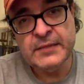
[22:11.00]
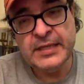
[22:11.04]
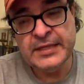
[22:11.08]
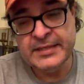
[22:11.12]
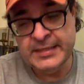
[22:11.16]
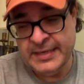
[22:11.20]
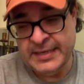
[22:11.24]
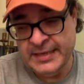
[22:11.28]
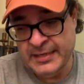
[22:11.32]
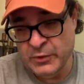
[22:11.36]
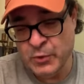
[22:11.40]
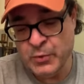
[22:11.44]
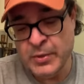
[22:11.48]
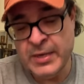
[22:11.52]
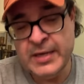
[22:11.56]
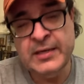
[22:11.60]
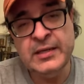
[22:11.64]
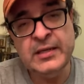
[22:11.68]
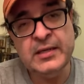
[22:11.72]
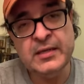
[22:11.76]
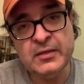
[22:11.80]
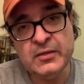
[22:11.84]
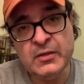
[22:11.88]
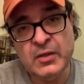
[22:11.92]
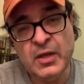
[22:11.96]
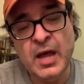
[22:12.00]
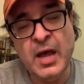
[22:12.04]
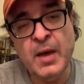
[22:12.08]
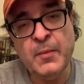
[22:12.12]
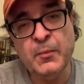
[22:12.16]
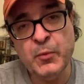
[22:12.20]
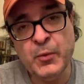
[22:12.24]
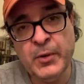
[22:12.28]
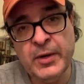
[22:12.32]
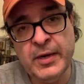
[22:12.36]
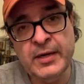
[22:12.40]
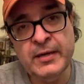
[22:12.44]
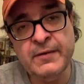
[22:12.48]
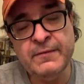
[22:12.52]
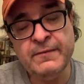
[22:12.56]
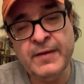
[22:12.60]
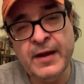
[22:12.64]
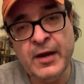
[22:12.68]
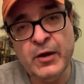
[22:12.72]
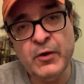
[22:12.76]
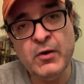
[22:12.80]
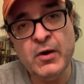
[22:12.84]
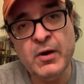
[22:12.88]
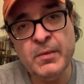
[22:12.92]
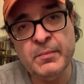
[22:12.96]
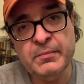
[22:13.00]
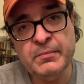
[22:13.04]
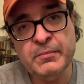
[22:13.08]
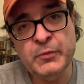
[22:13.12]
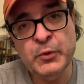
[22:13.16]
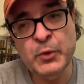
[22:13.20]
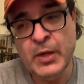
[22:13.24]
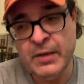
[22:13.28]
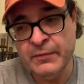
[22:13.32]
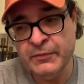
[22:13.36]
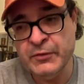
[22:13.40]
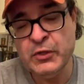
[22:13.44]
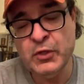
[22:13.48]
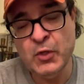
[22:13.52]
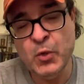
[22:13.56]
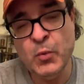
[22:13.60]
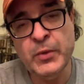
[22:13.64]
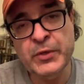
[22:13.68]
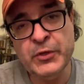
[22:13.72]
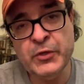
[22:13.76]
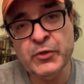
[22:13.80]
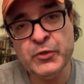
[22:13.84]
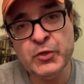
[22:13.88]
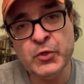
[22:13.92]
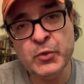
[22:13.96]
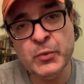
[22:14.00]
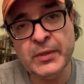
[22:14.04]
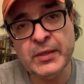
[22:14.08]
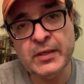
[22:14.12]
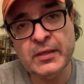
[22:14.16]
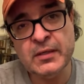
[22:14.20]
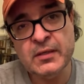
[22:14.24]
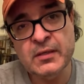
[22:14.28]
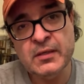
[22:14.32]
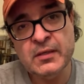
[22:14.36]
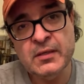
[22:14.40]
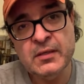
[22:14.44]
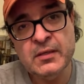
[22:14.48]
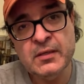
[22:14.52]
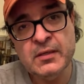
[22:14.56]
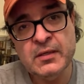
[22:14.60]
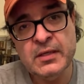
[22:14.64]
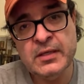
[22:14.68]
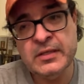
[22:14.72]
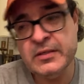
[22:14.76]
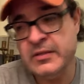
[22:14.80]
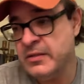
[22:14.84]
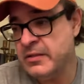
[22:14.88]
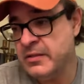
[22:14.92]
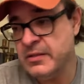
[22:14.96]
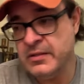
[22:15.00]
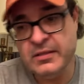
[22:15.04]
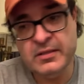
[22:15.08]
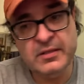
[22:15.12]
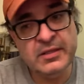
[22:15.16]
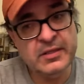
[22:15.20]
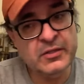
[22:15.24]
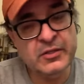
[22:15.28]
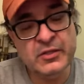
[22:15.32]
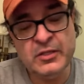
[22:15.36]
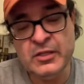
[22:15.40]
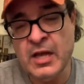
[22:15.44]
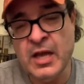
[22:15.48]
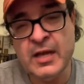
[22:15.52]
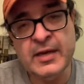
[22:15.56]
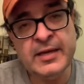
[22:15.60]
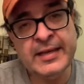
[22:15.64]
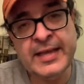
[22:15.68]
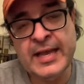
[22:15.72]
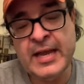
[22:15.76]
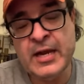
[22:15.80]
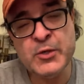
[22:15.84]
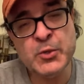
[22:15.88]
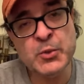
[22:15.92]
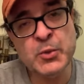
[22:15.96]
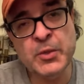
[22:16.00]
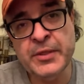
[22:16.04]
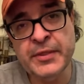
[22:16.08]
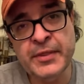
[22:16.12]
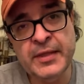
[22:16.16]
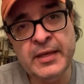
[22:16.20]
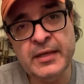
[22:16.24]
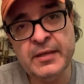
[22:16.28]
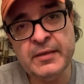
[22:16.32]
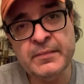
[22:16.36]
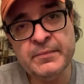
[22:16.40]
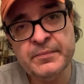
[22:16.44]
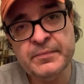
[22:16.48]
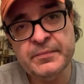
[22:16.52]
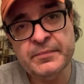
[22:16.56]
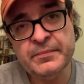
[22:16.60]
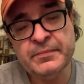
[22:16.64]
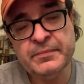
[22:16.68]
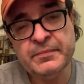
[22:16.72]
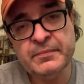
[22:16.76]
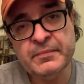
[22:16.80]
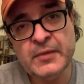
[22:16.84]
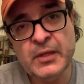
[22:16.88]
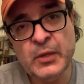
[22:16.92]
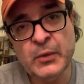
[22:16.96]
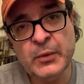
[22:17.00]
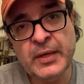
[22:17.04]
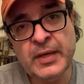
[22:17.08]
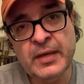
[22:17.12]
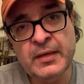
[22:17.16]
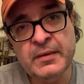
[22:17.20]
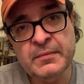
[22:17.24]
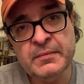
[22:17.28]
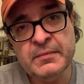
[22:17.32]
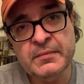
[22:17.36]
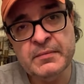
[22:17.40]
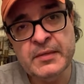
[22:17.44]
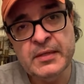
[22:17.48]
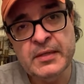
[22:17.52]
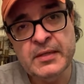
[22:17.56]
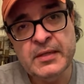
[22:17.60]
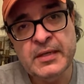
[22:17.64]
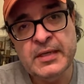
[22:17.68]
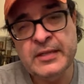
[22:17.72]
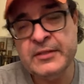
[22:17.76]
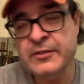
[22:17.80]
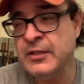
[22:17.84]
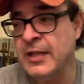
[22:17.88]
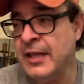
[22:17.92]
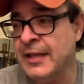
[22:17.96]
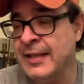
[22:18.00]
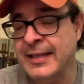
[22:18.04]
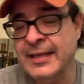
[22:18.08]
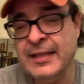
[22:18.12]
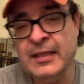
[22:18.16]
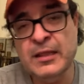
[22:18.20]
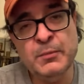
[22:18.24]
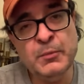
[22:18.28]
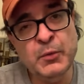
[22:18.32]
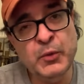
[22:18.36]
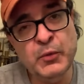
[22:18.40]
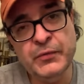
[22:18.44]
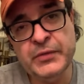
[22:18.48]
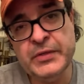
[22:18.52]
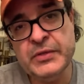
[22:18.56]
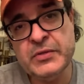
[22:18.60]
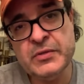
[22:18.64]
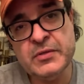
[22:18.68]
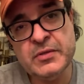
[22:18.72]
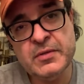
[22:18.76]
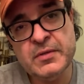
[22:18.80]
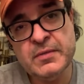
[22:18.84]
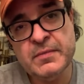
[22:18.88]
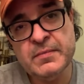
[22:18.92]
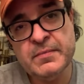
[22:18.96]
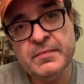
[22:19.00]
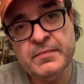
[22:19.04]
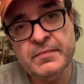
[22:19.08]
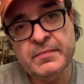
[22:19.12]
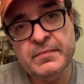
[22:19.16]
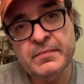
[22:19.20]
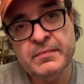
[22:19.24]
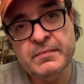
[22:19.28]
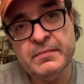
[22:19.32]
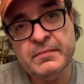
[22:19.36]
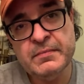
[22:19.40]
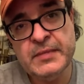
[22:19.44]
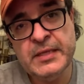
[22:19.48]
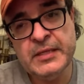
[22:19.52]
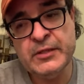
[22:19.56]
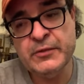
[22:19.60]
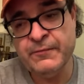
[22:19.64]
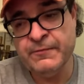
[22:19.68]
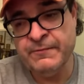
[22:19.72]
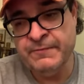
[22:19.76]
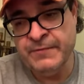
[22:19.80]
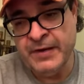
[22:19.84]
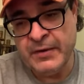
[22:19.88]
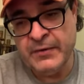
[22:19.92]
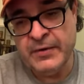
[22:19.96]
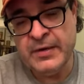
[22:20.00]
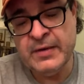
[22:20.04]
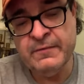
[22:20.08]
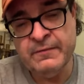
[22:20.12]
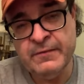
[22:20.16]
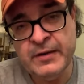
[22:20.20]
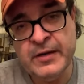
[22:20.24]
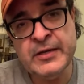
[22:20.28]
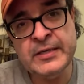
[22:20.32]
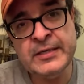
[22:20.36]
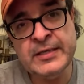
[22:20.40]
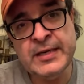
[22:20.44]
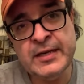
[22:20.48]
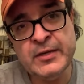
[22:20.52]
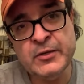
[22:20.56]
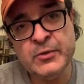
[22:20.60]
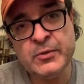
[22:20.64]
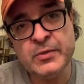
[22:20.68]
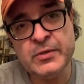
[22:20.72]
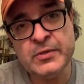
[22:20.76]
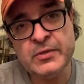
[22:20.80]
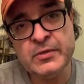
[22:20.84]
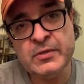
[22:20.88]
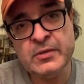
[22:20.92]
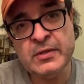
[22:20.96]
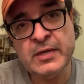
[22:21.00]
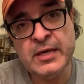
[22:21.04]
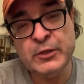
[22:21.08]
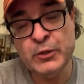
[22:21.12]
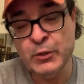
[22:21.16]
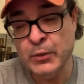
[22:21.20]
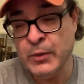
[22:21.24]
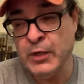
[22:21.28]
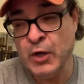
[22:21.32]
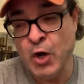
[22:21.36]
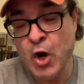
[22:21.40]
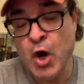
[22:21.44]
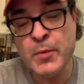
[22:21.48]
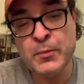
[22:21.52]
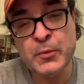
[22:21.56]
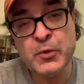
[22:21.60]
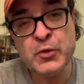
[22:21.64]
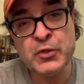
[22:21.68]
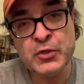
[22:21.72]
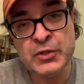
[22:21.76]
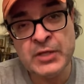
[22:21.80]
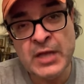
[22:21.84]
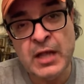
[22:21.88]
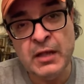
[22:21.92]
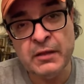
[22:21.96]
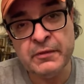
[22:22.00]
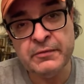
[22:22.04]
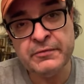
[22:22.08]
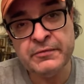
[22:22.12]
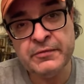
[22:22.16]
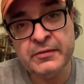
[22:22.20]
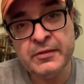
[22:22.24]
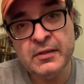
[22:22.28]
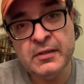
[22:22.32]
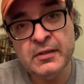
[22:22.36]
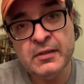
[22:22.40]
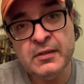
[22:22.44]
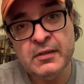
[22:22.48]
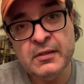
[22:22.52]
It takes training to operate a firearm. You have to know what you're doing. It's not a casual thing, okay? It's not like in the movies. It's very, very dangerous. And you can harm yourself